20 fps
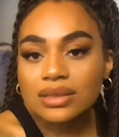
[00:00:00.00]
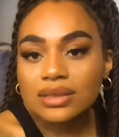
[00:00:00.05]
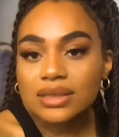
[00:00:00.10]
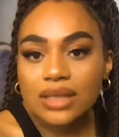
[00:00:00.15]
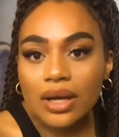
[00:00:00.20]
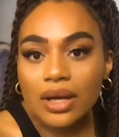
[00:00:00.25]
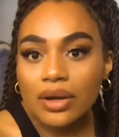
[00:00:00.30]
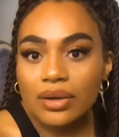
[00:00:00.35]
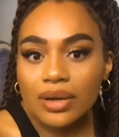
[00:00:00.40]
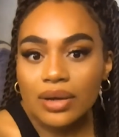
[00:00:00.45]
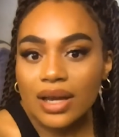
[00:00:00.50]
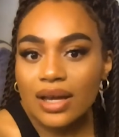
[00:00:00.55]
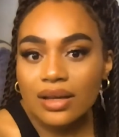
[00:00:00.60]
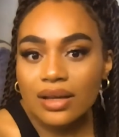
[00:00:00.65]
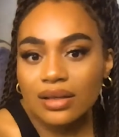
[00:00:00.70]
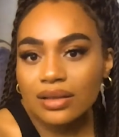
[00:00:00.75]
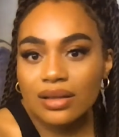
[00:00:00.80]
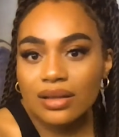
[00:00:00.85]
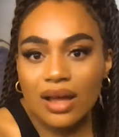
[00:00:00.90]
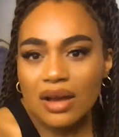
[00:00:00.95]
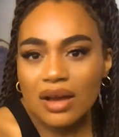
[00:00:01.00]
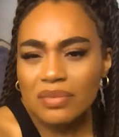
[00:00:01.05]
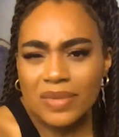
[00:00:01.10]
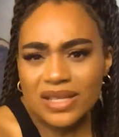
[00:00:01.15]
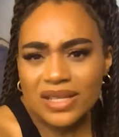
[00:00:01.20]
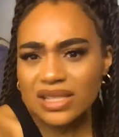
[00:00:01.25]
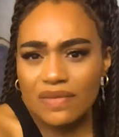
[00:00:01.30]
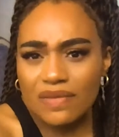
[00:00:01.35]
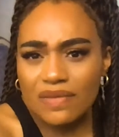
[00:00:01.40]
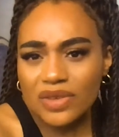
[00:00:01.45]
so I
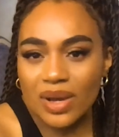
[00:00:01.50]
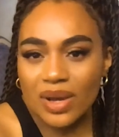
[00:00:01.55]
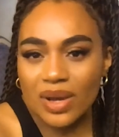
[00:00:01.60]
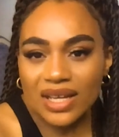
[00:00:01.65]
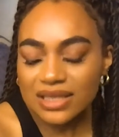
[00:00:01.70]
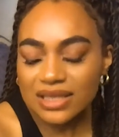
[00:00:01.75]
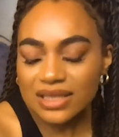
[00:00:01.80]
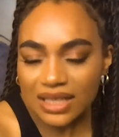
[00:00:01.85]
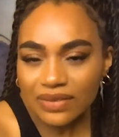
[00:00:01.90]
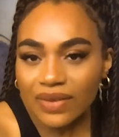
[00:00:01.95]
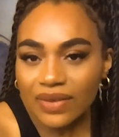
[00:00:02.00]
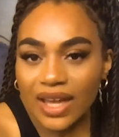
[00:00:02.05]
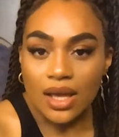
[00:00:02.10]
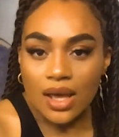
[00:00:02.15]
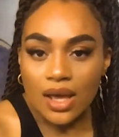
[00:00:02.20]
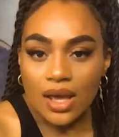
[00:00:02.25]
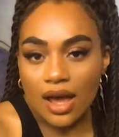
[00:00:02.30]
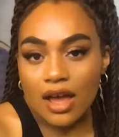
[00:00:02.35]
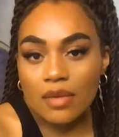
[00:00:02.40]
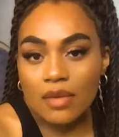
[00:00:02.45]
must love to work in TV.